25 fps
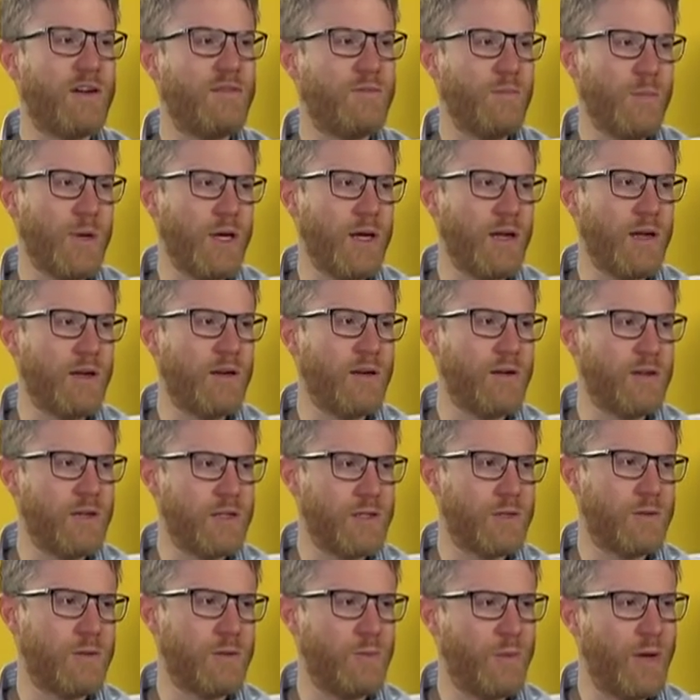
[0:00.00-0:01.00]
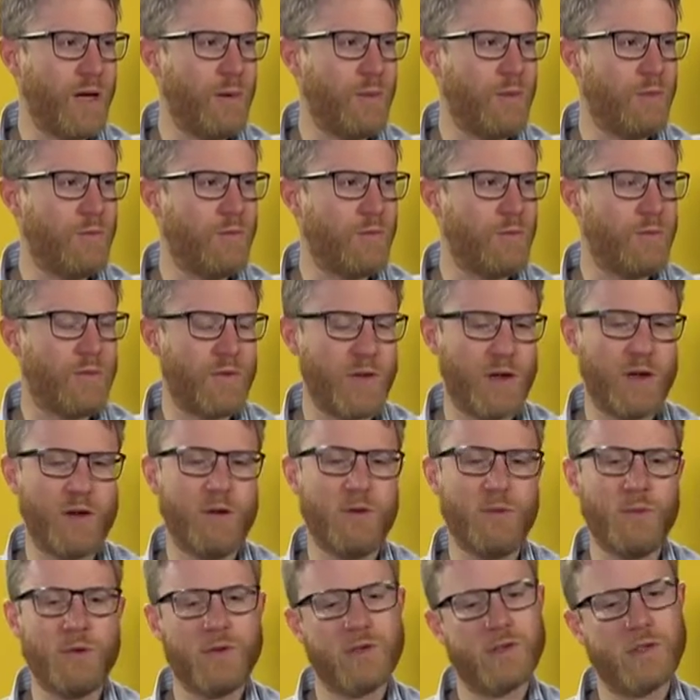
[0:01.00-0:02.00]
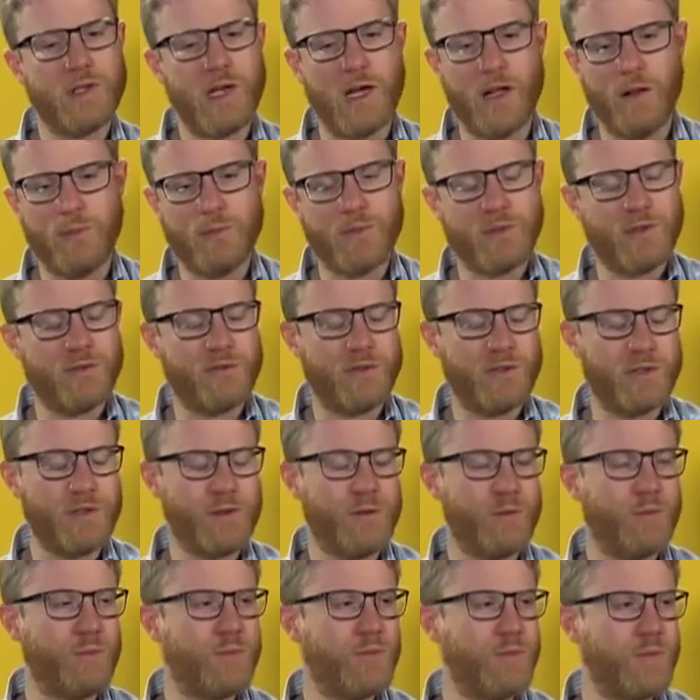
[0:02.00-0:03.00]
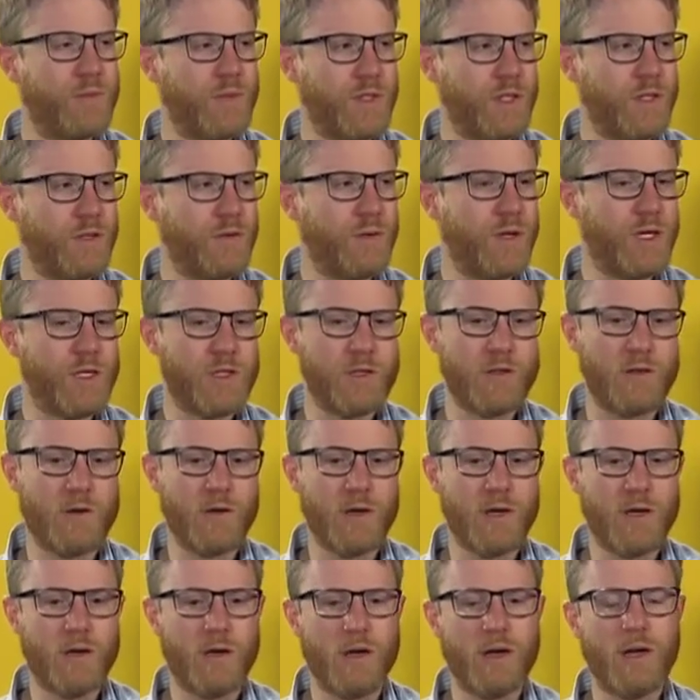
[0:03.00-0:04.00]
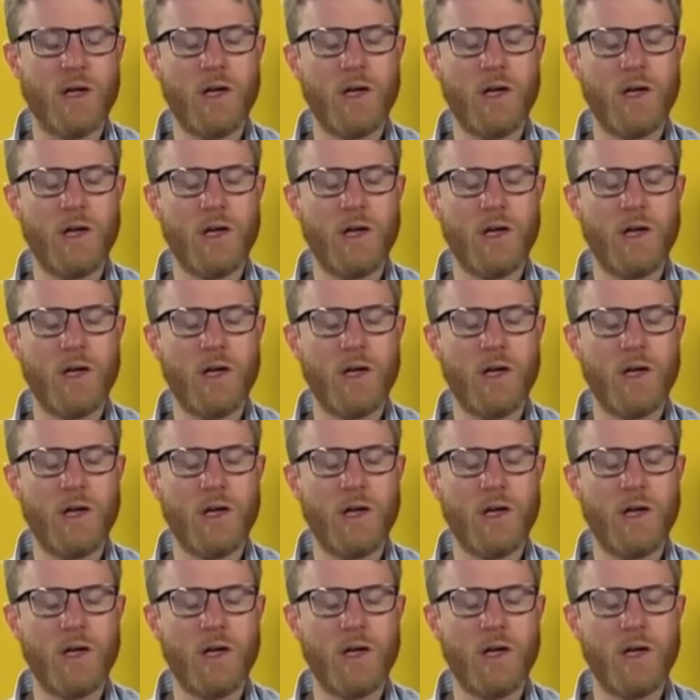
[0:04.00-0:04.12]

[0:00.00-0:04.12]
billion additional payment from SACU, which helps the fiscal situation quite a lot.